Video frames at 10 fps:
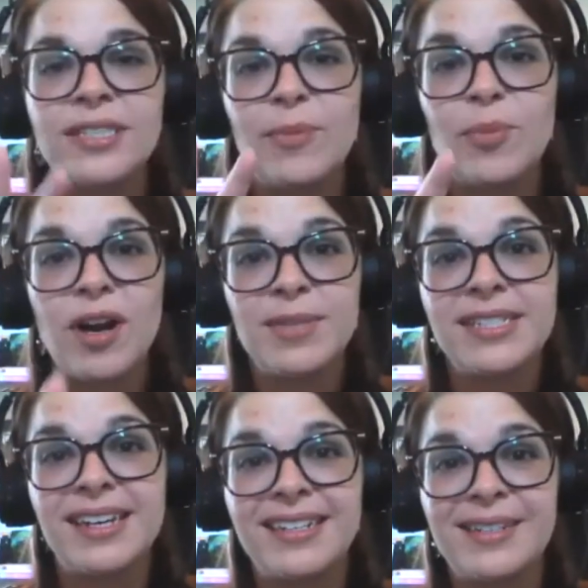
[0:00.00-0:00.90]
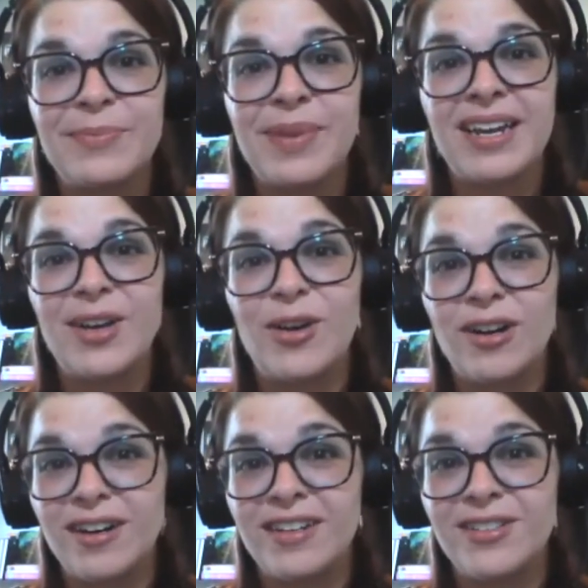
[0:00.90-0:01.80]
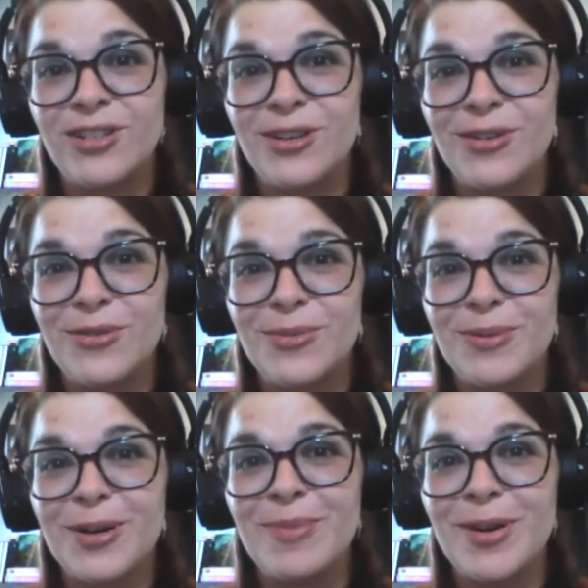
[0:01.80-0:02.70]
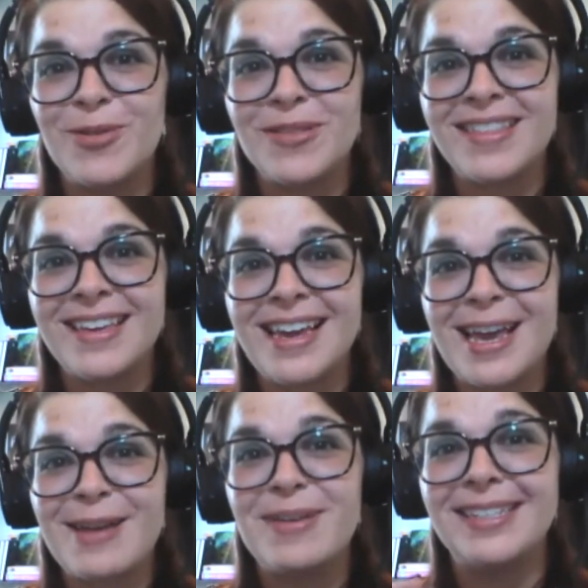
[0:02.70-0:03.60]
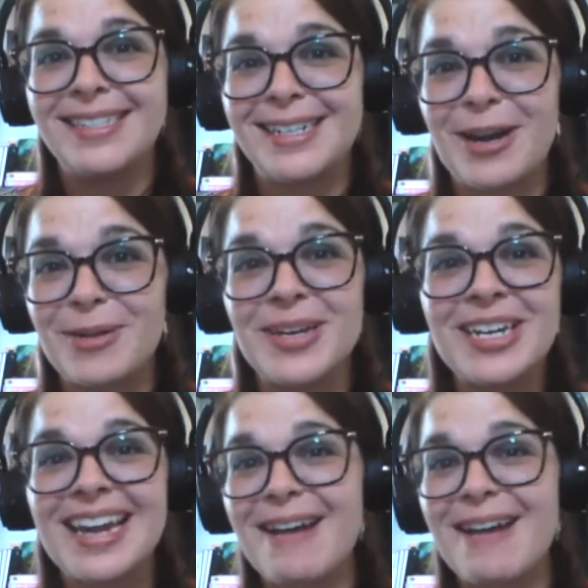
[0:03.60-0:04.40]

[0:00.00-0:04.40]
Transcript: I promise I didn't pay her to promote the AP style book.